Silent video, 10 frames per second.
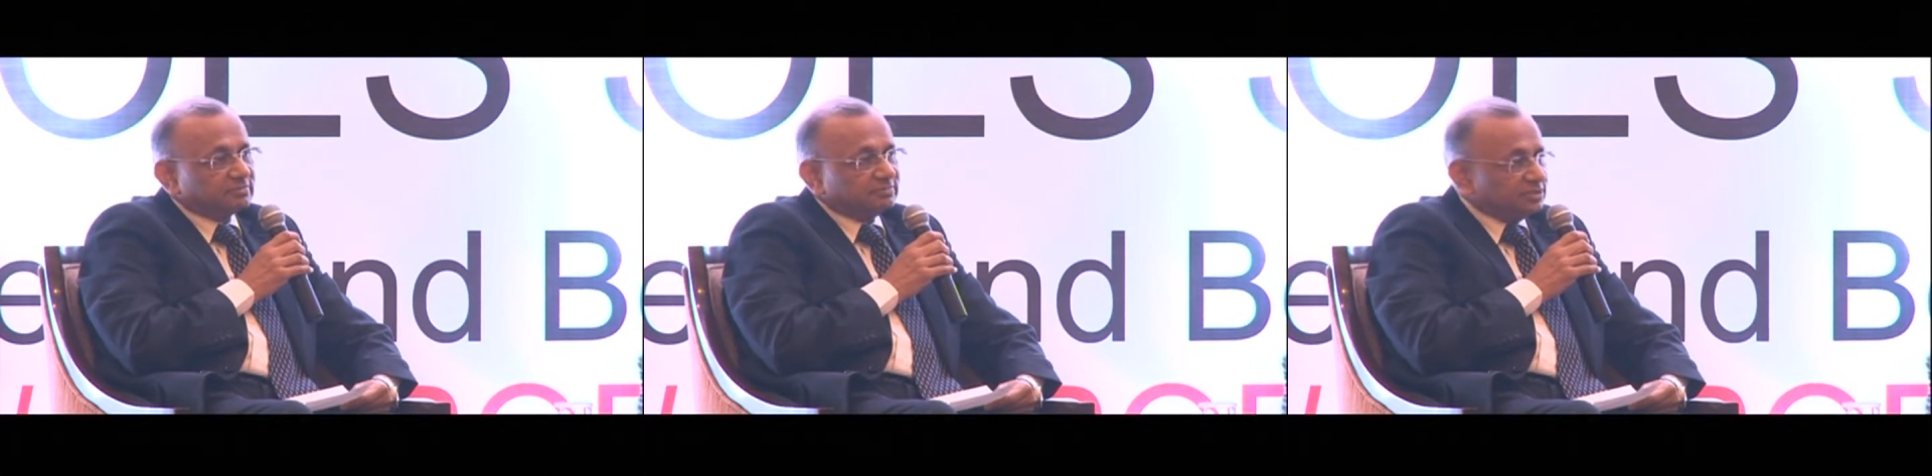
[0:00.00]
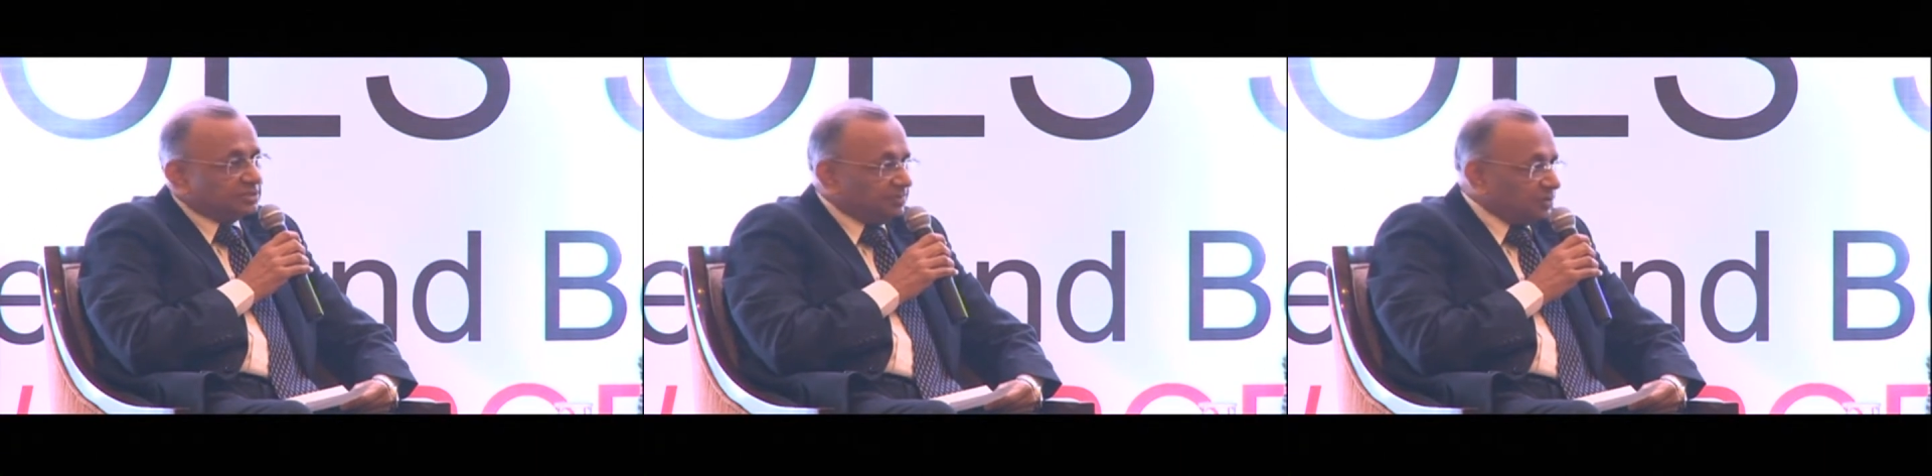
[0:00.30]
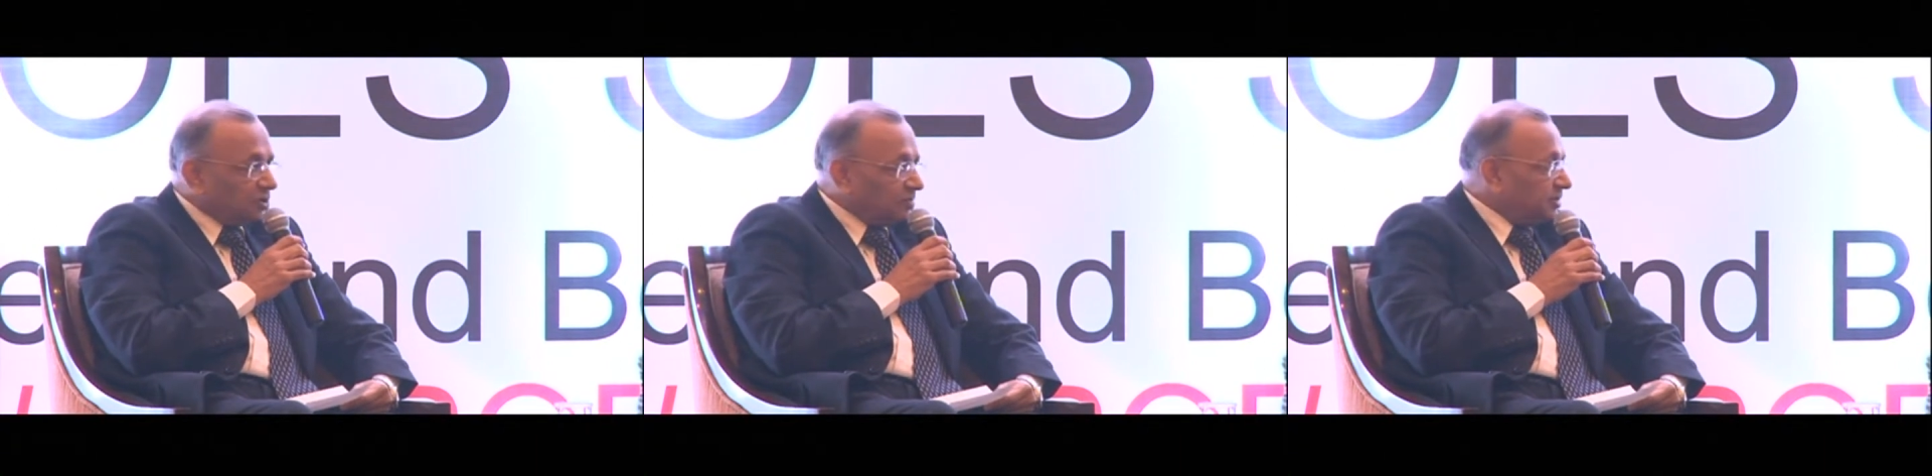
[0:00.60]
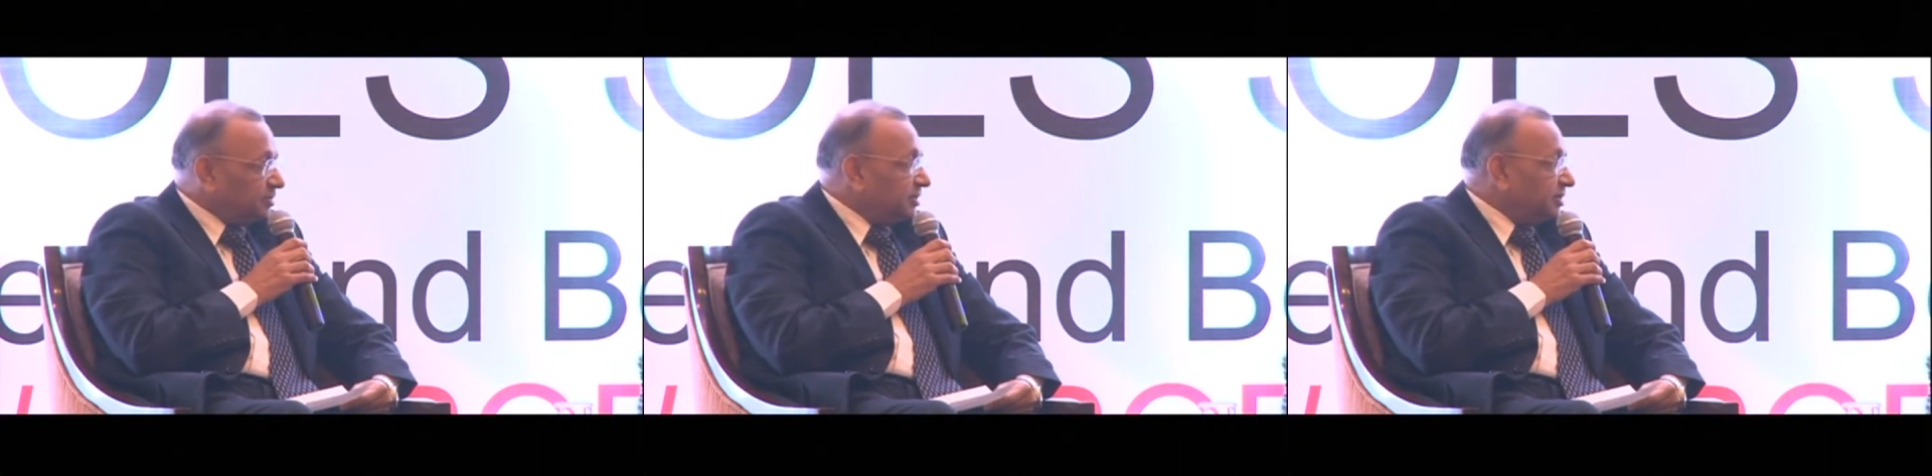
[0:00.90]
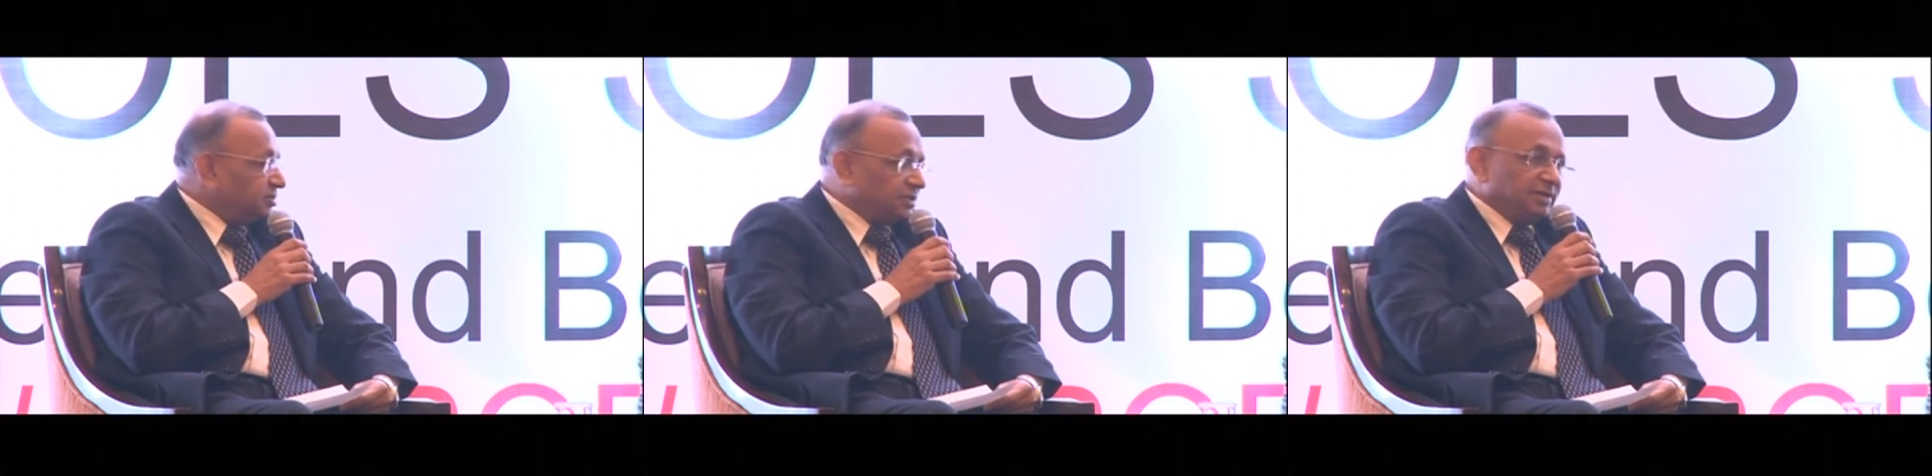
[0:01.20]
BJP government when
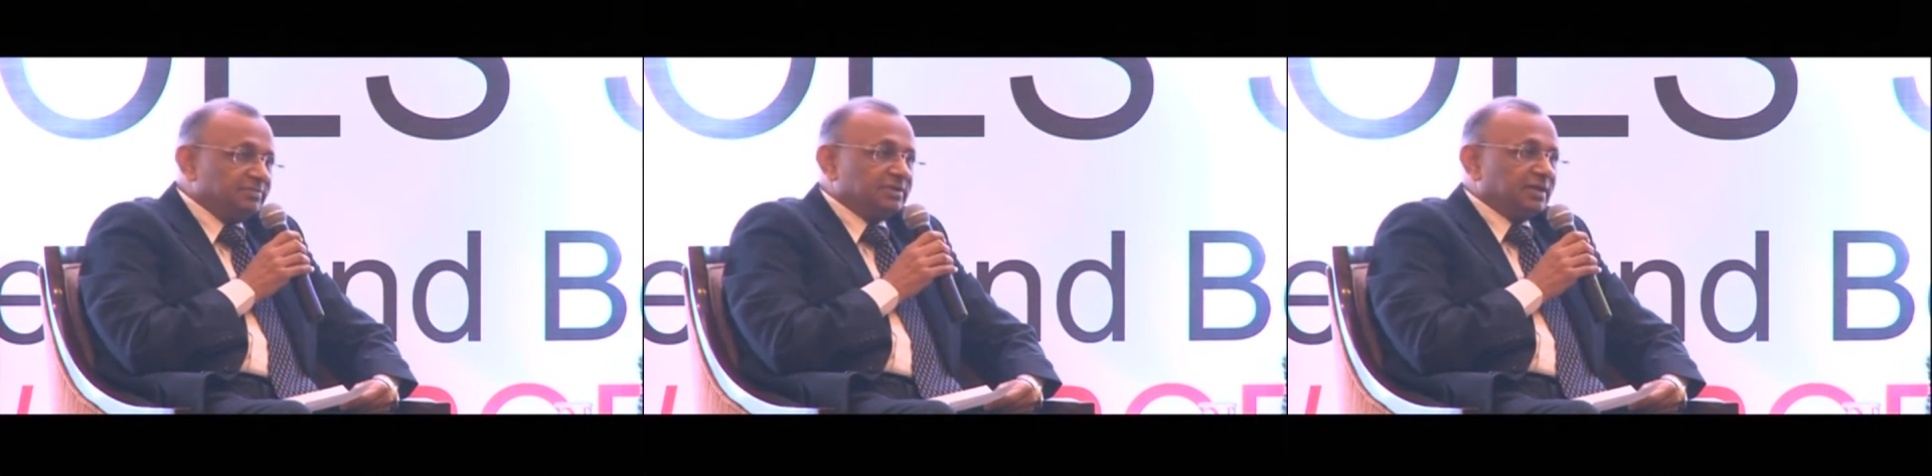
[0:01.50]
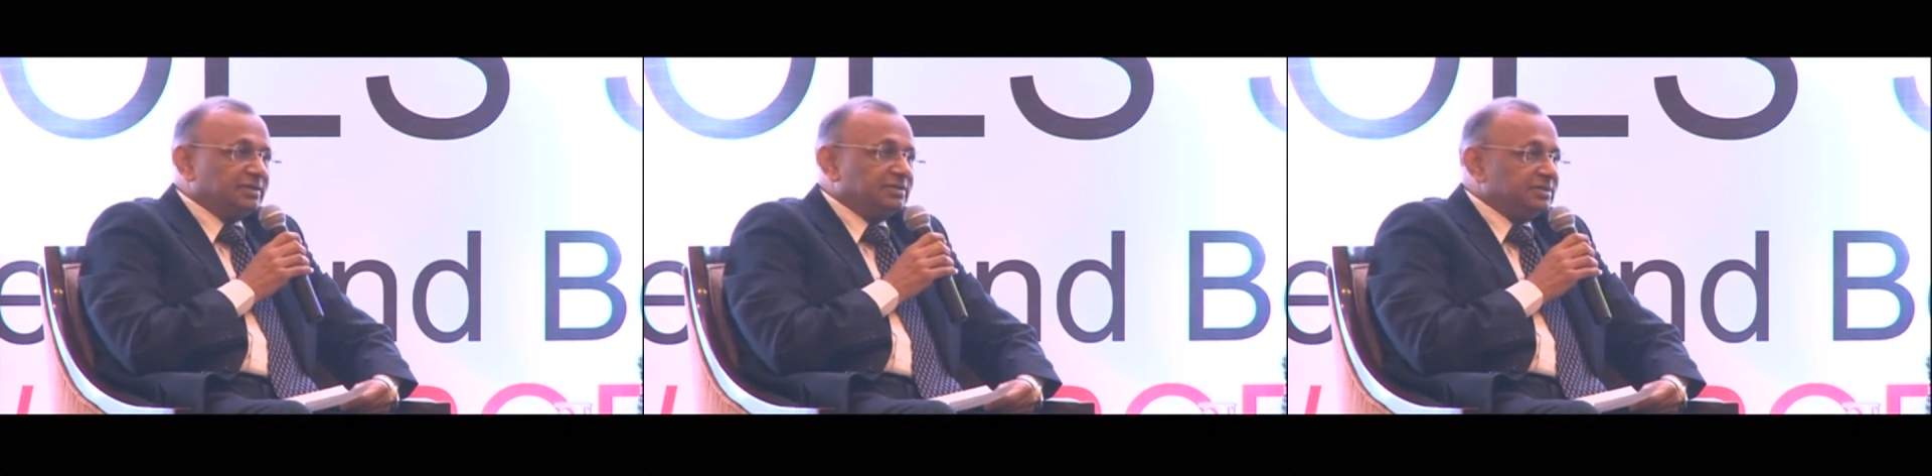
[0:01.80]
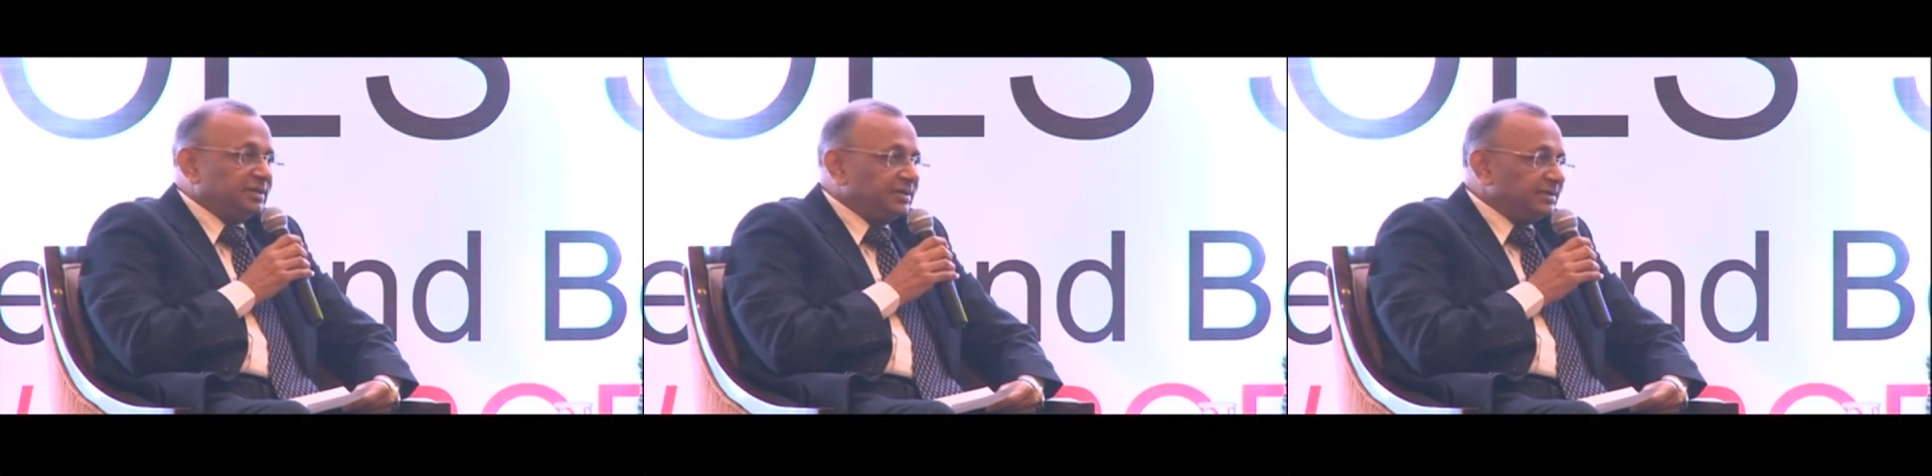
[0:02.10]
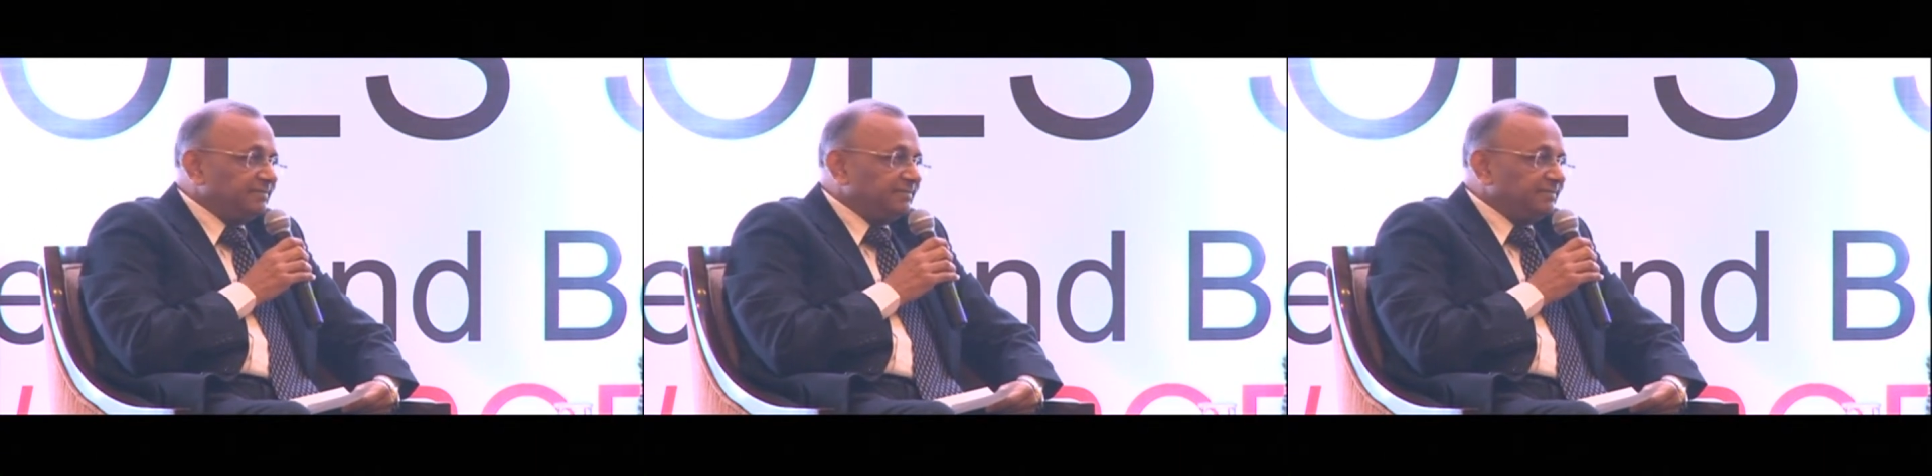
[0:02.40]
it came in 98.